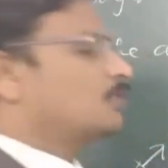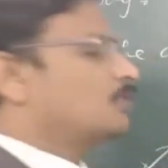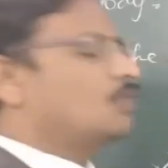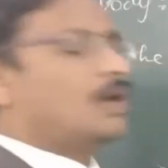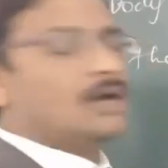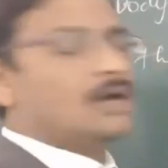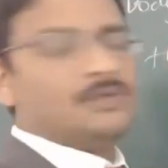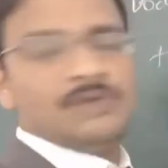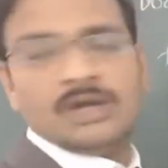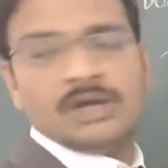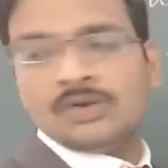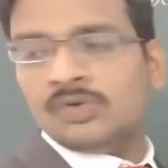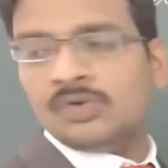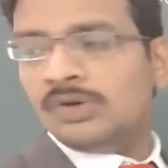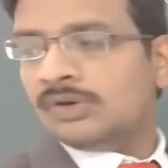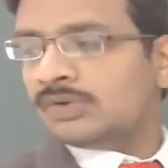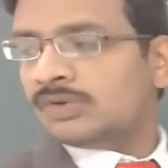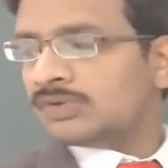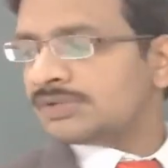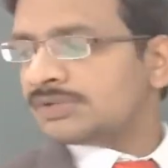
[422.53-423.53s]
what we are
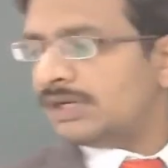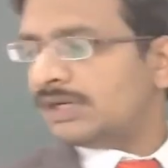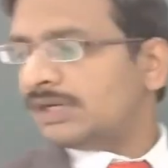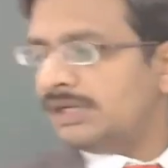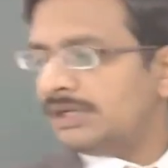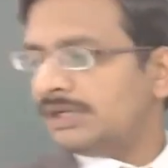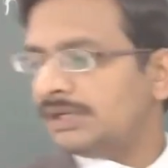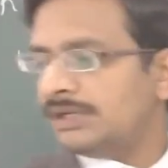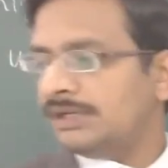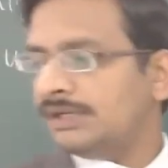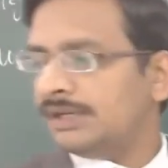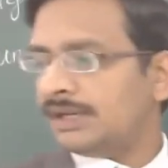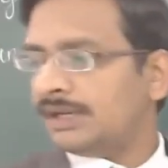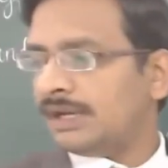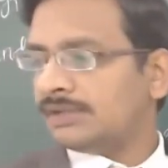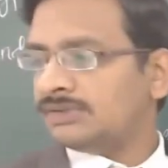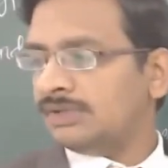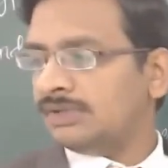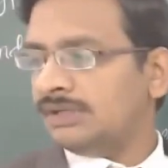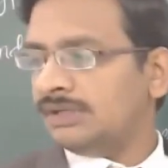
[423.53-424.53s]
going to study here
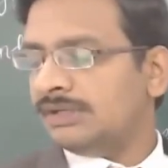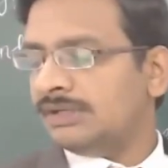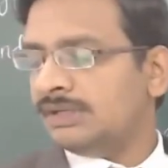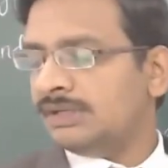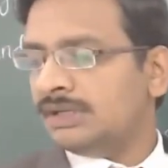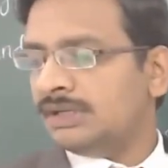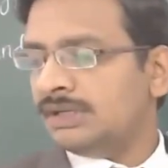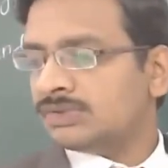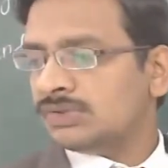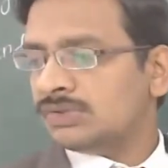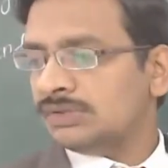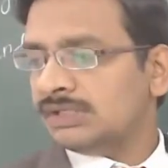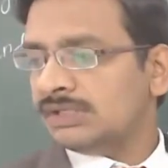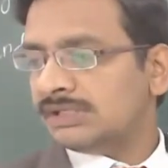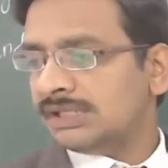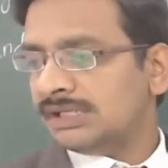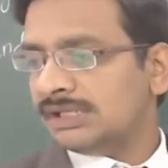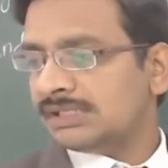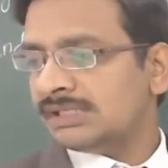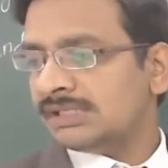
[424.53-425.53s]
actually, so
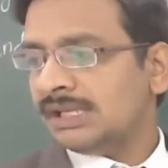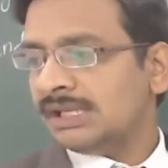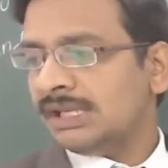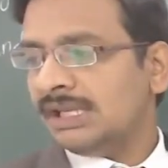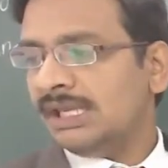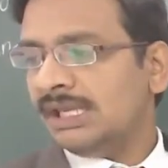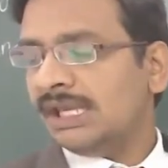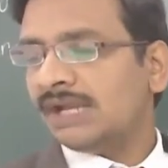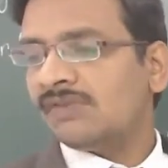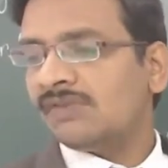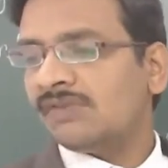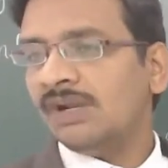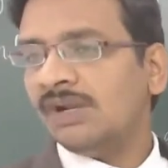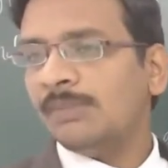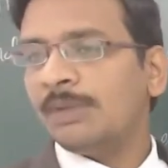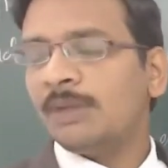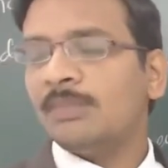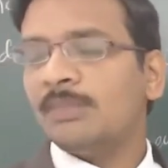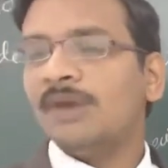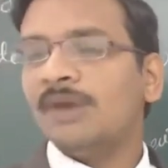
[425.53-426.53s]
this is
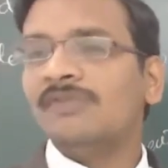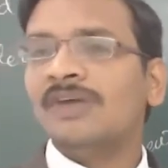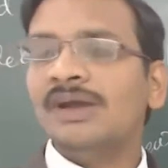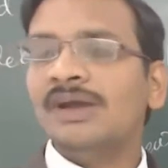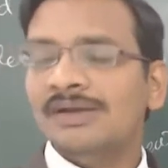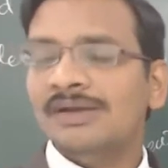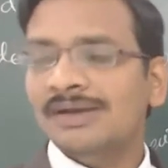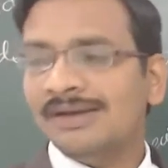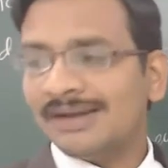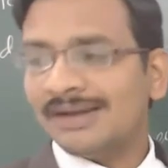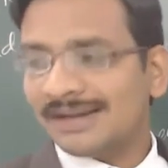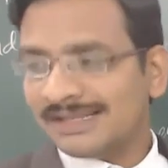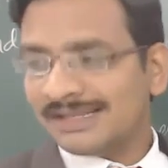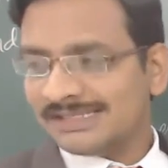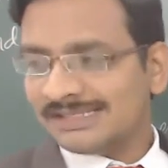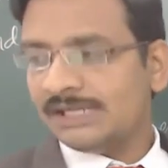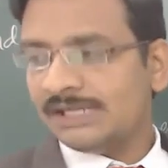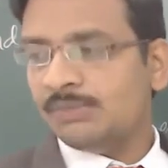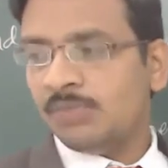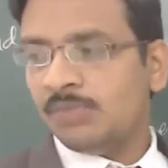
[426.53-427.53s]
equilibrium of a
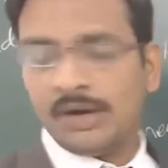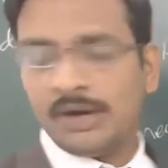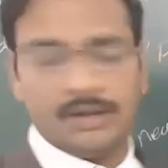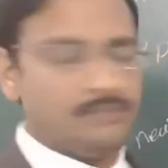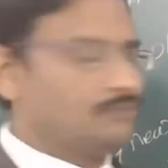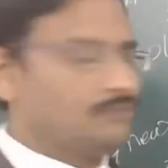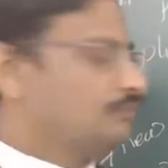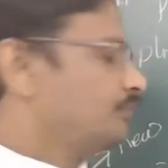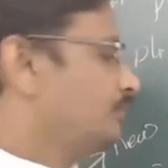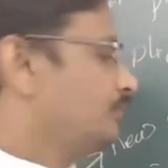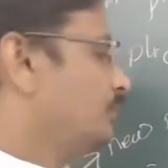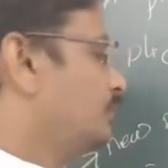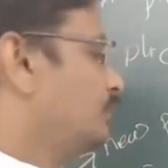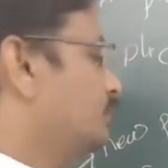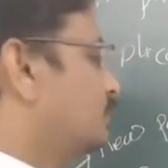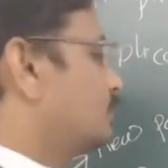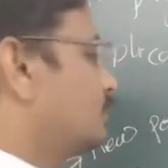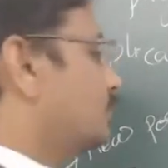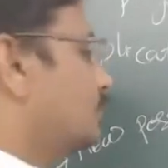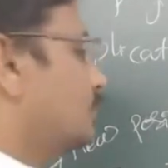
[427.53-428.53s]
rigid body.
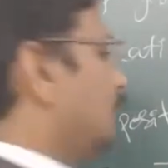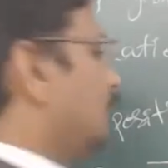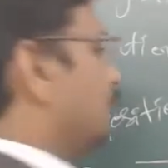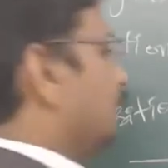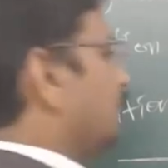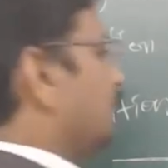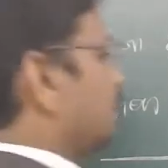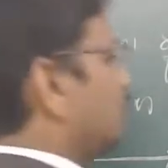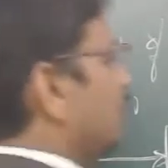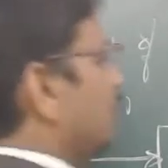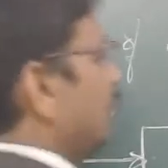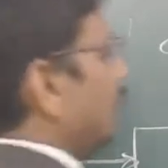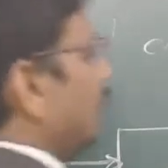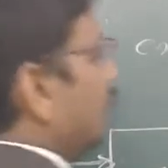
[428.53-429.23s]
So this is